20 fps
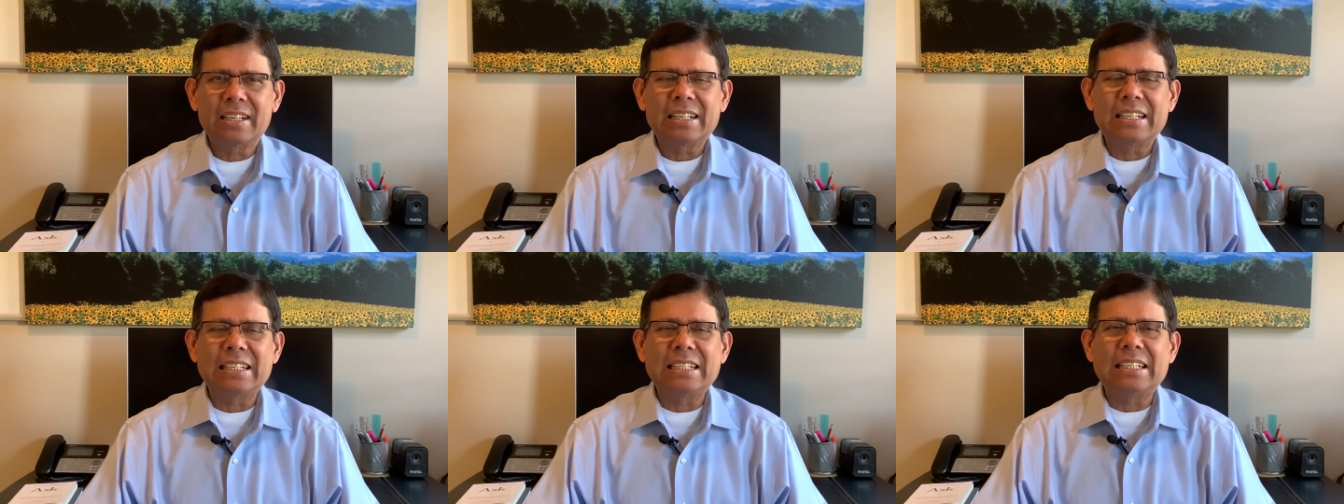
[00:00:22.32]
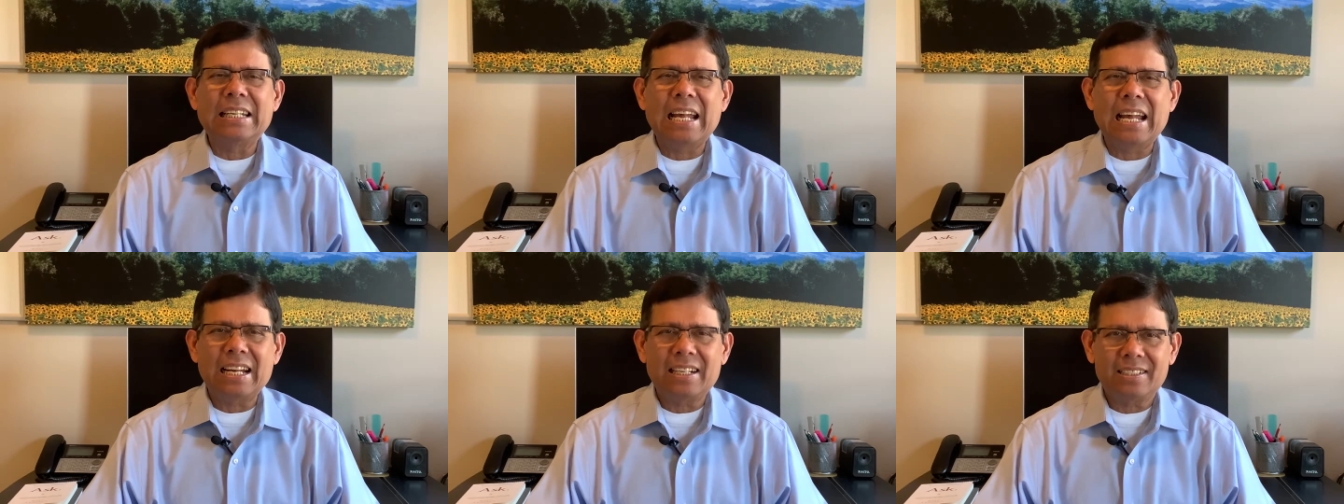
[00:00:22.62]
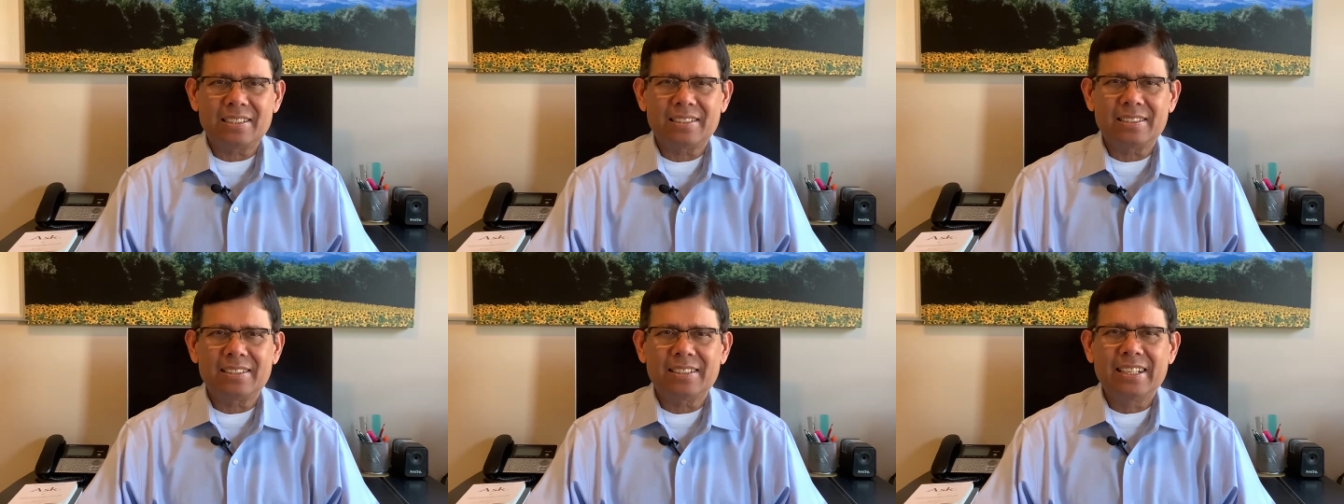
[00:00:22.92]

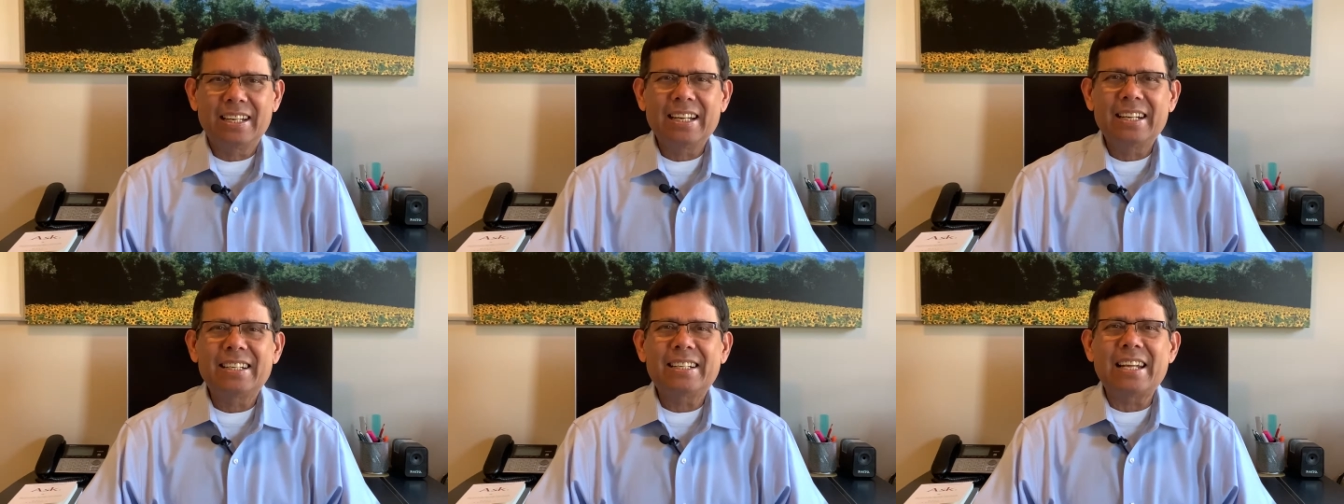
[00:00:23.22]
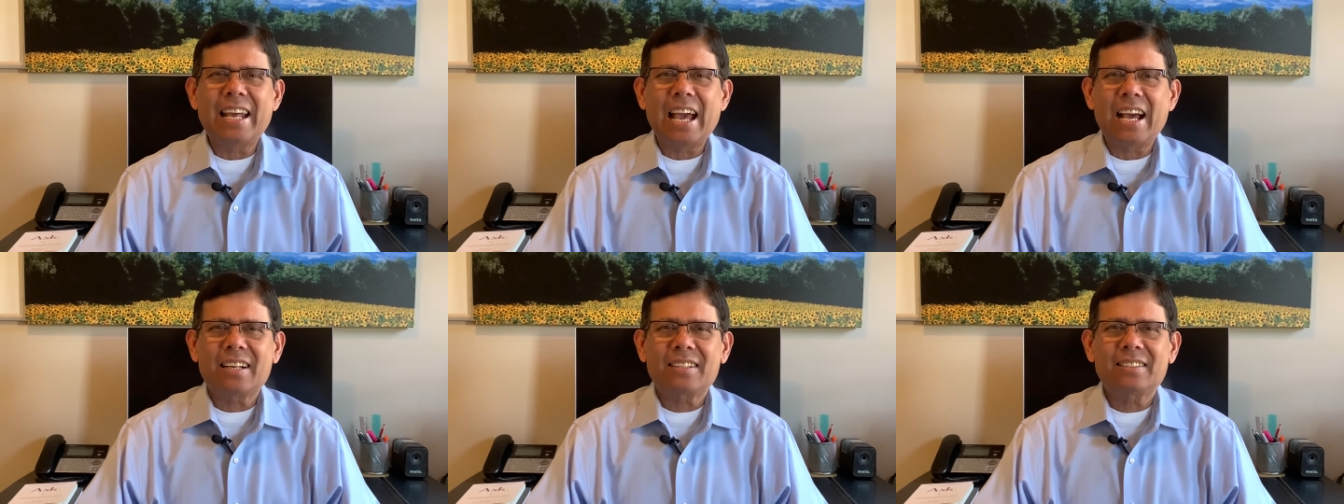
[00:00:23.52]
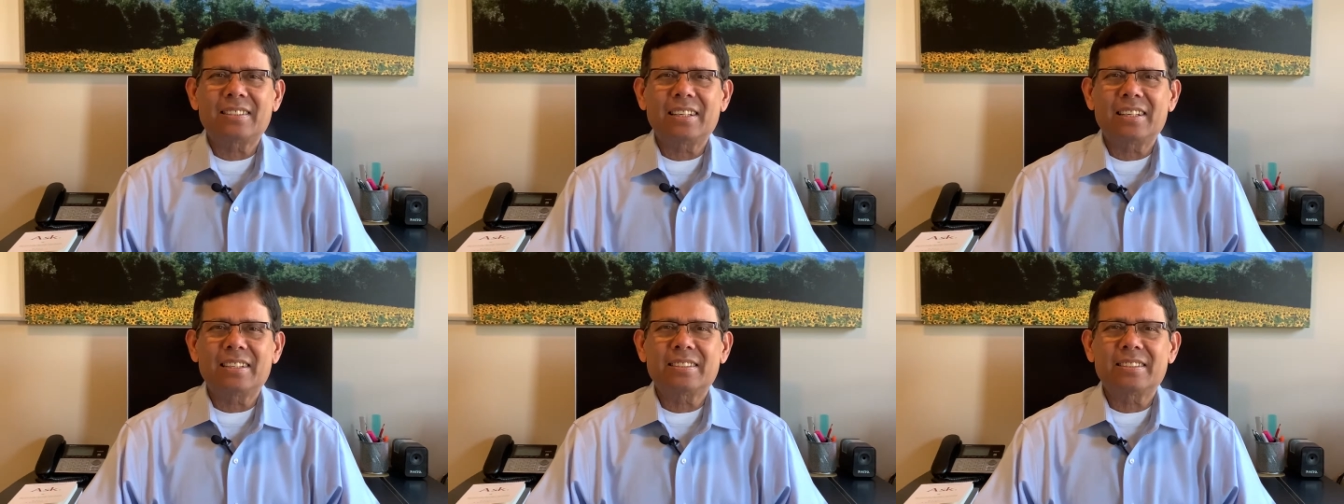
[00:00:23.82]
debts,
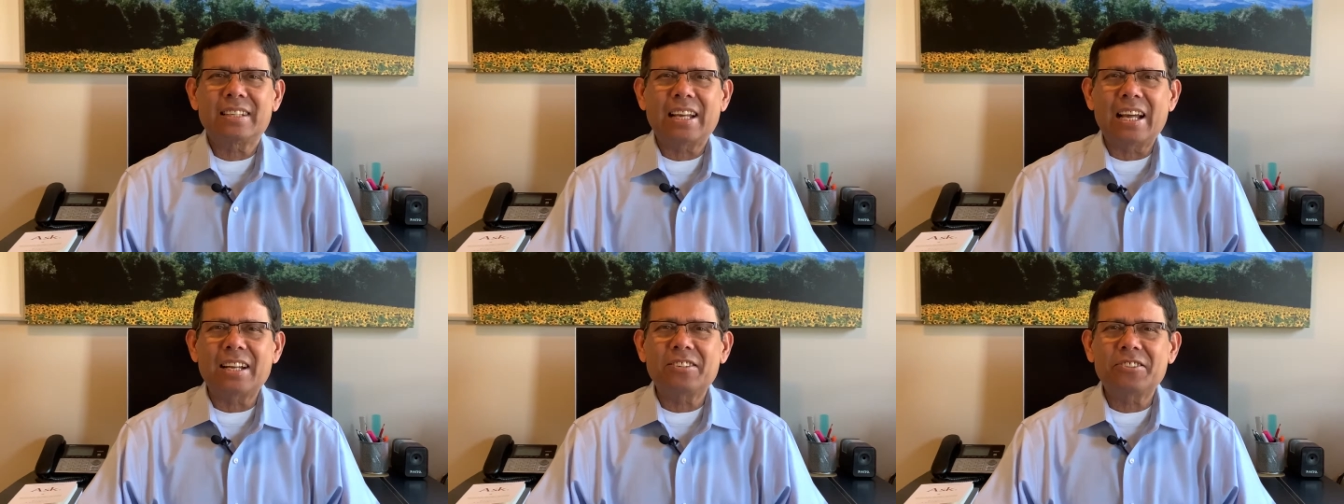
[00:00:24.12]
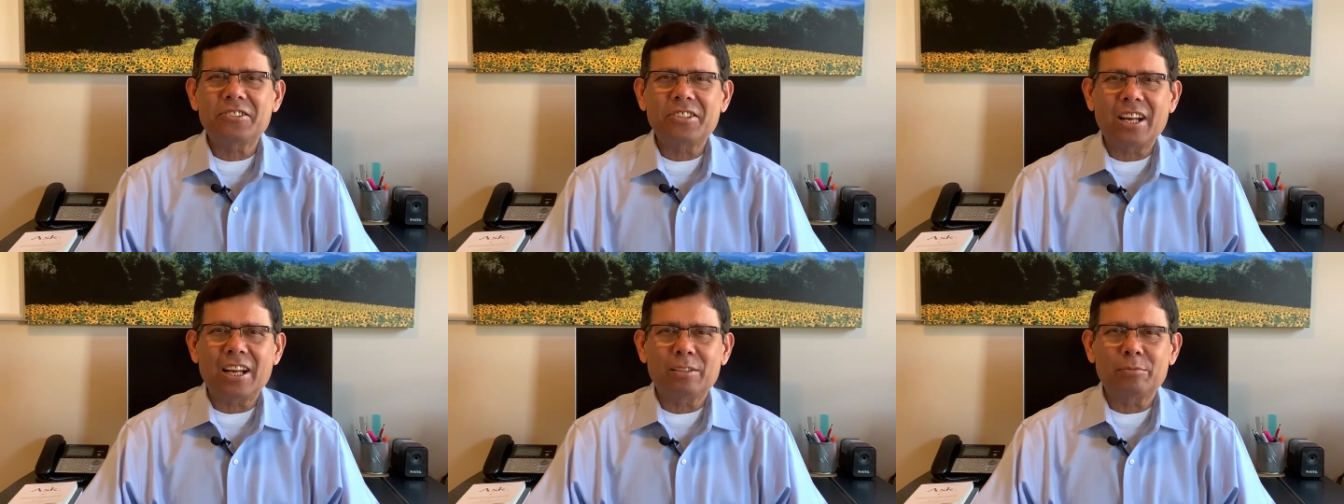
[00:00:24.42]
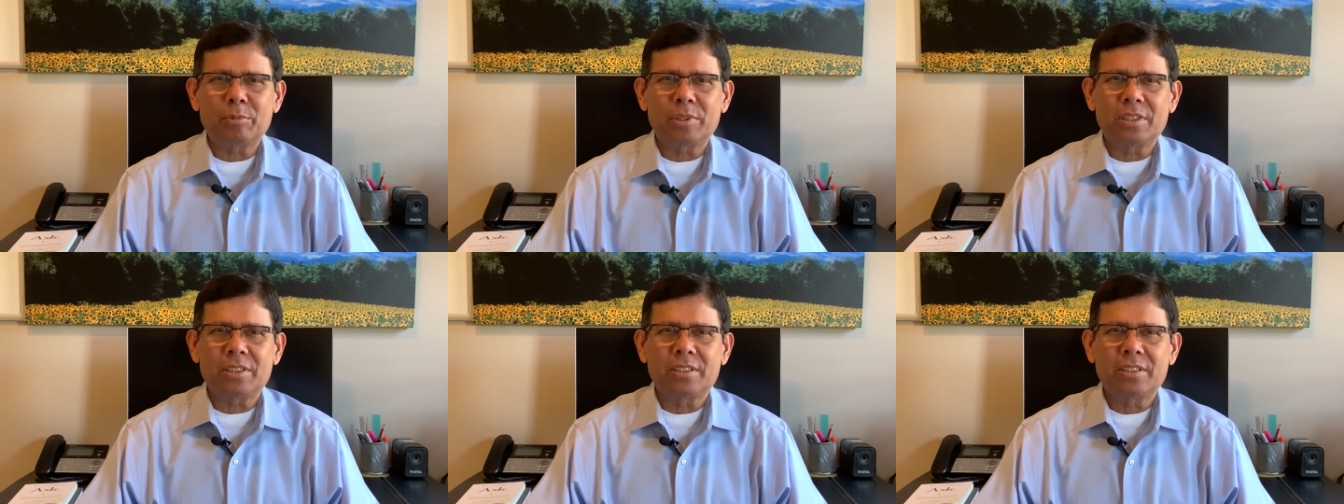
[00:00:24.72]
taxes, and
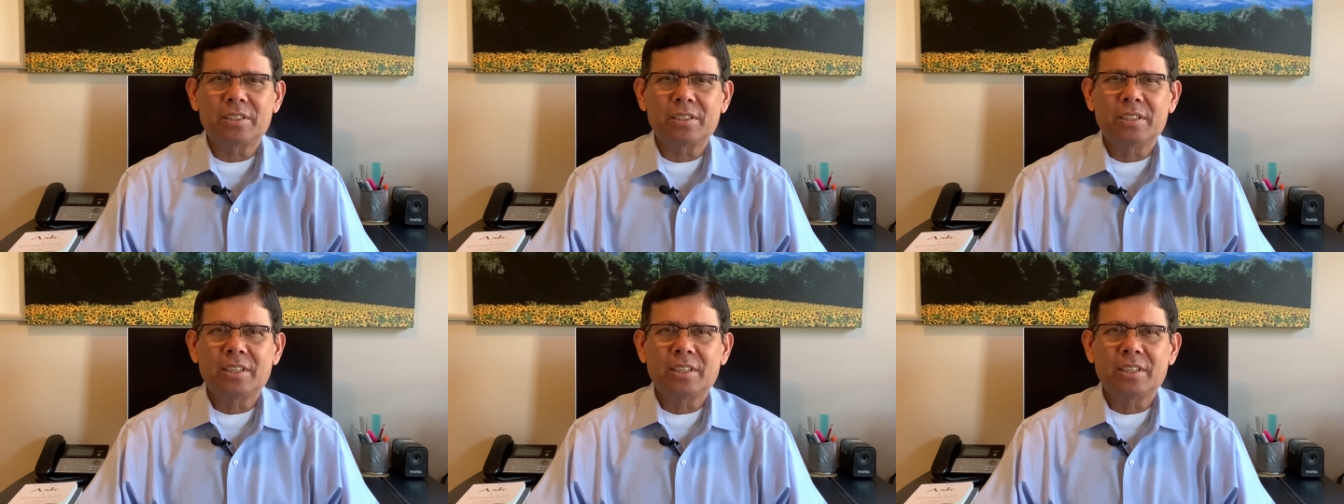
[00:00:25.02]
retirement?